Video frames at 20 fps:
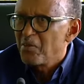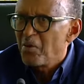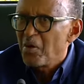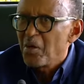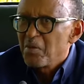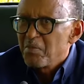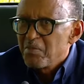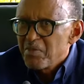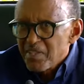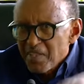
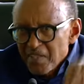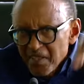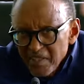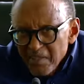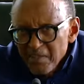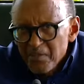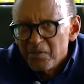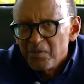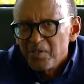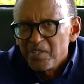collapse
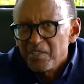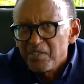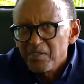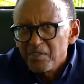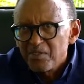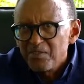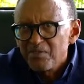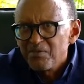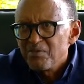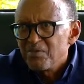under the
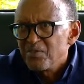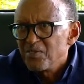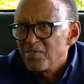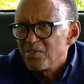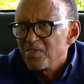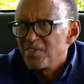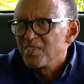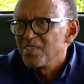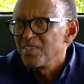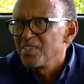weight of.
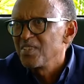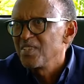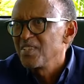Uh,